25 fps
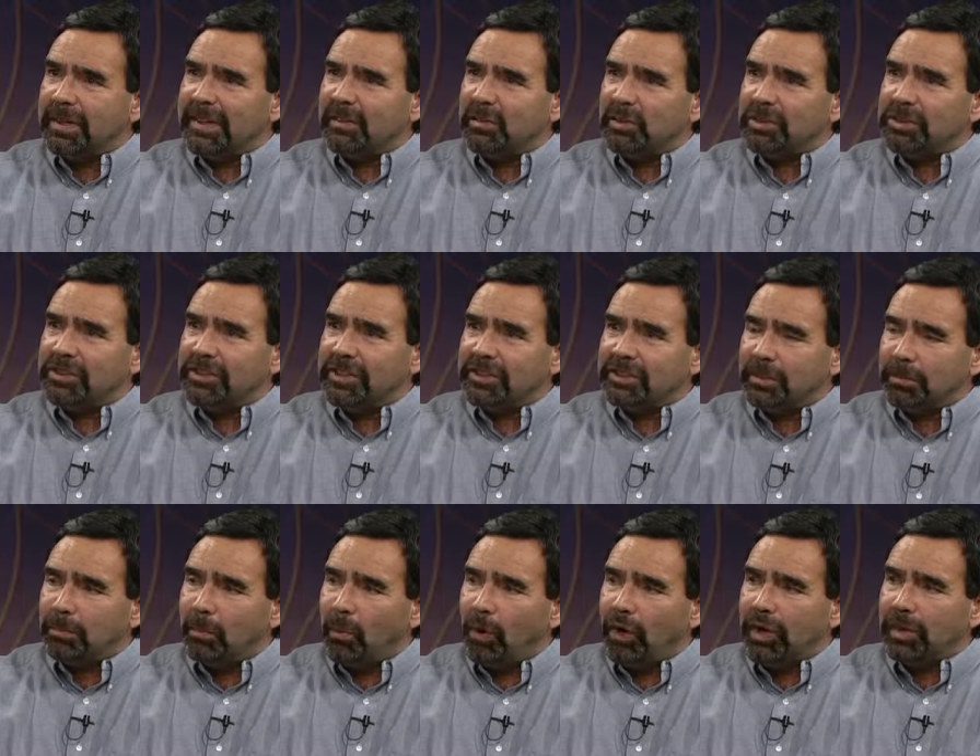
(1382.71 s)
it was
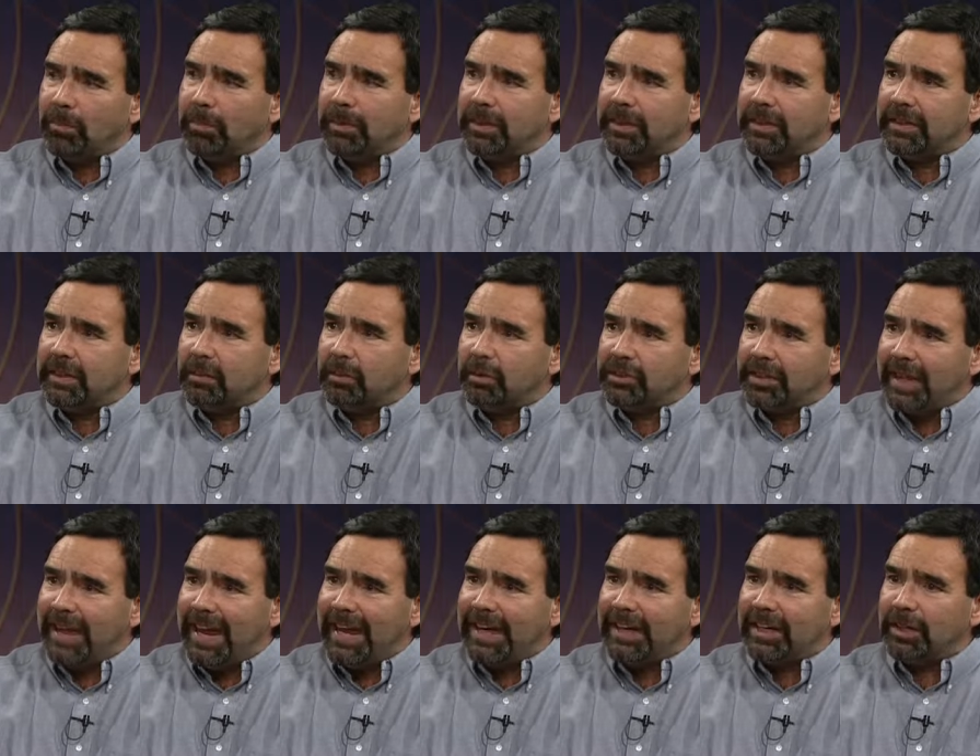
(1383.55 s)
disappointment, it was
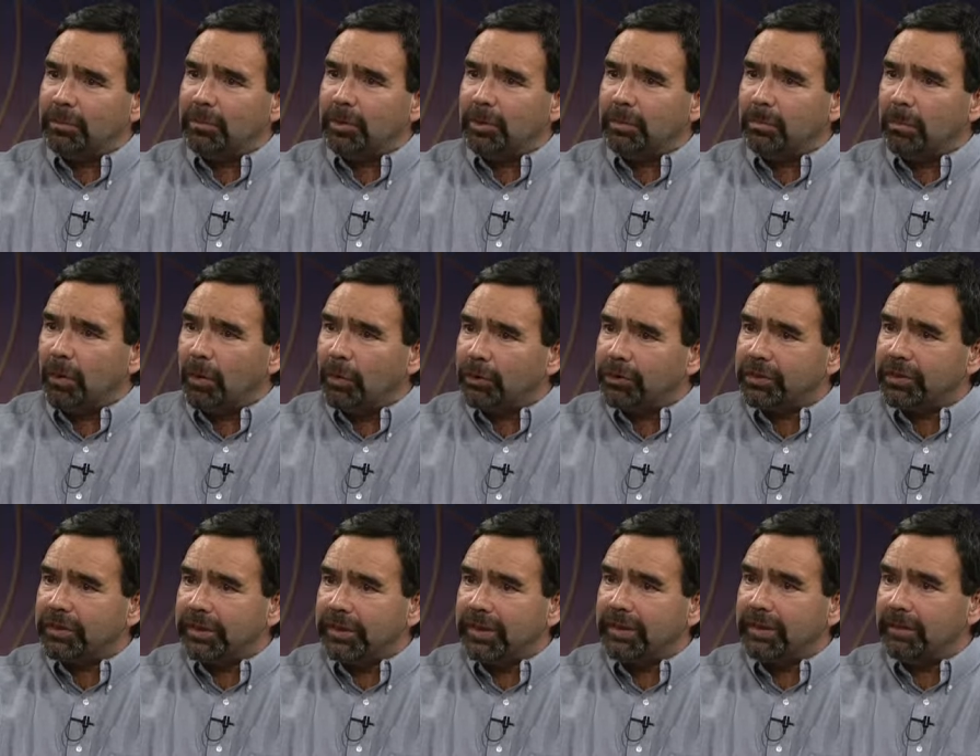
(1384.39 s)
anger, but
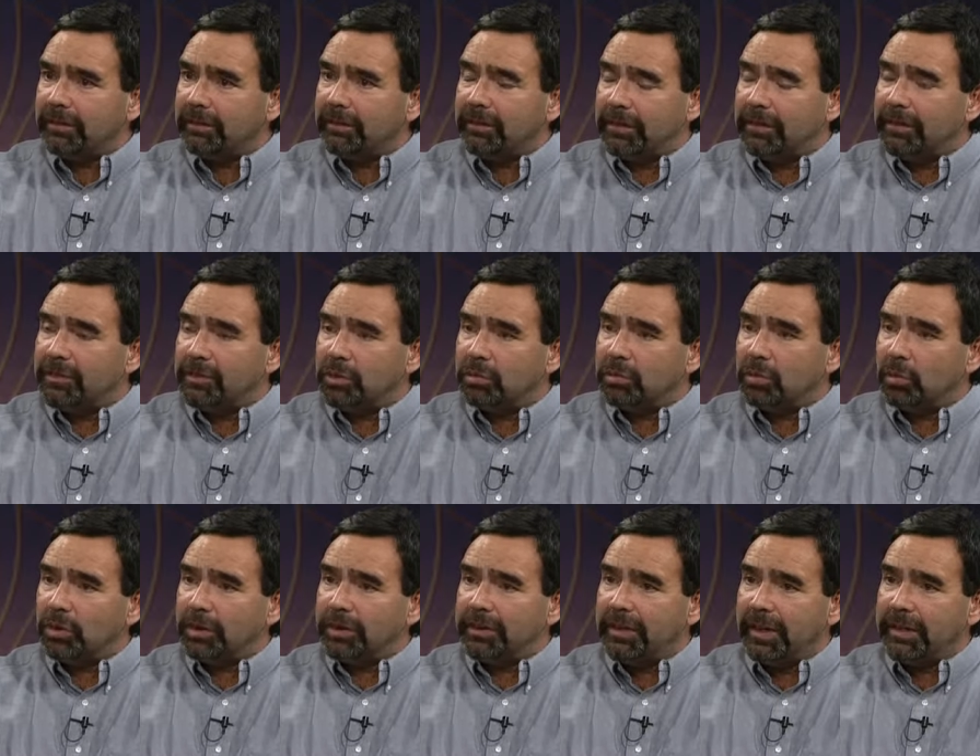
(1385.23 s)
mostly, and, and there's a
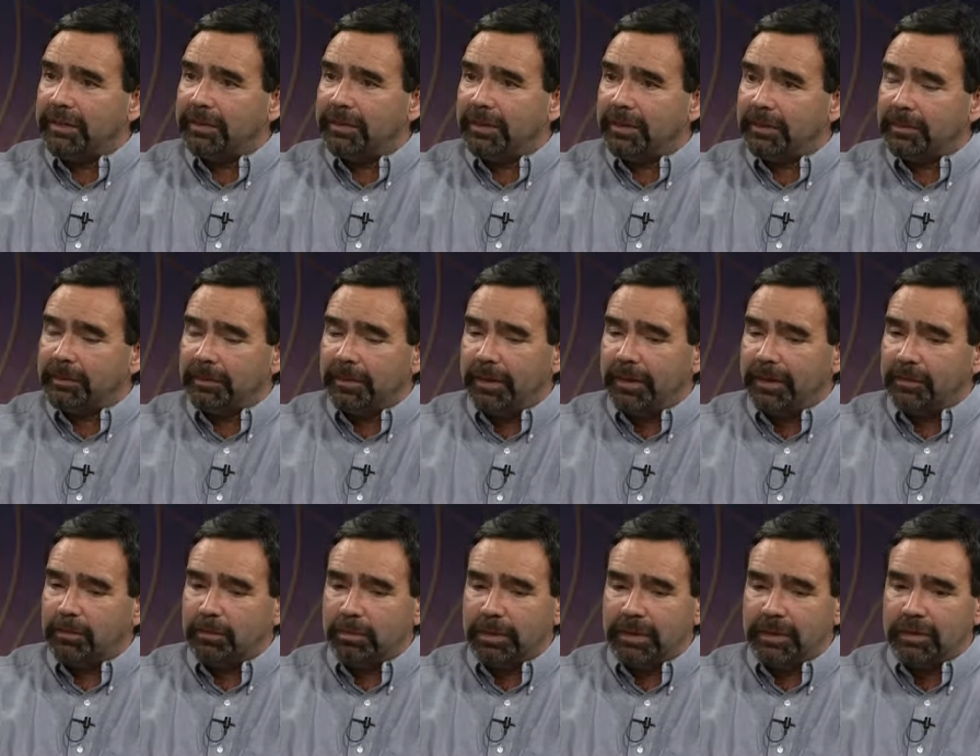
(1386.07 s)
word that uh,
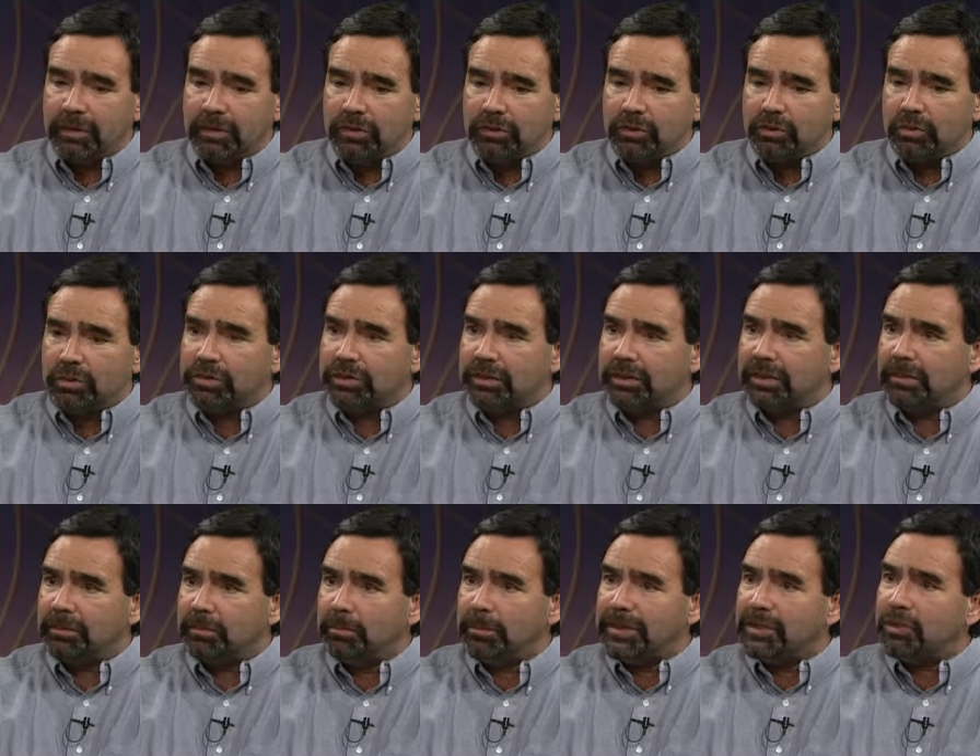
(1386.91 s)
that Pete used was
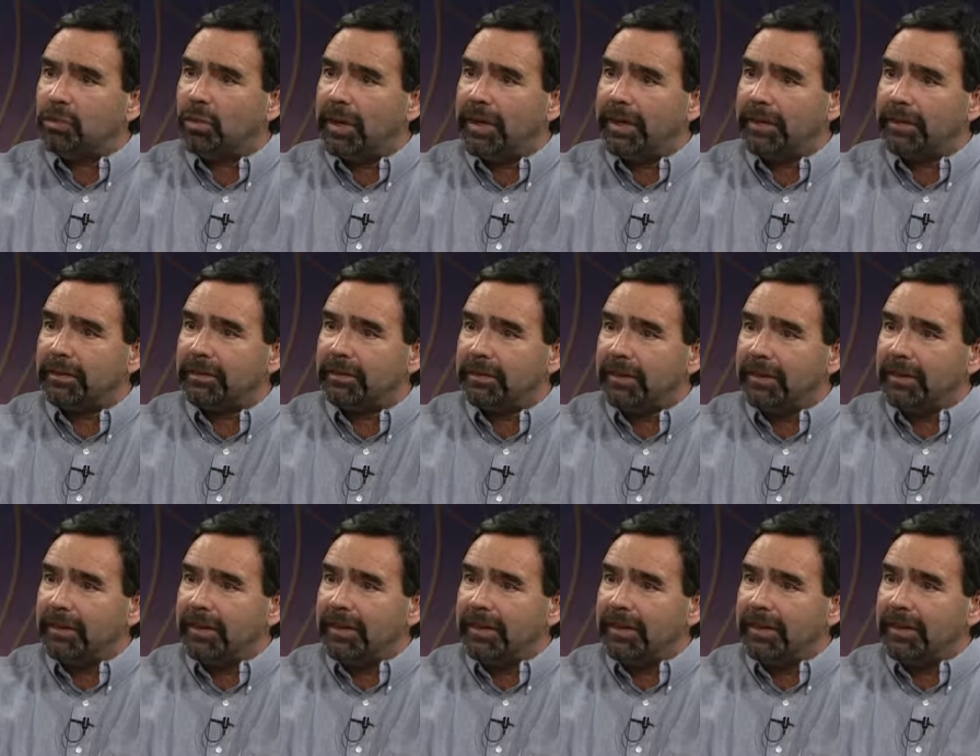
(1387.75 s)
a betrayal,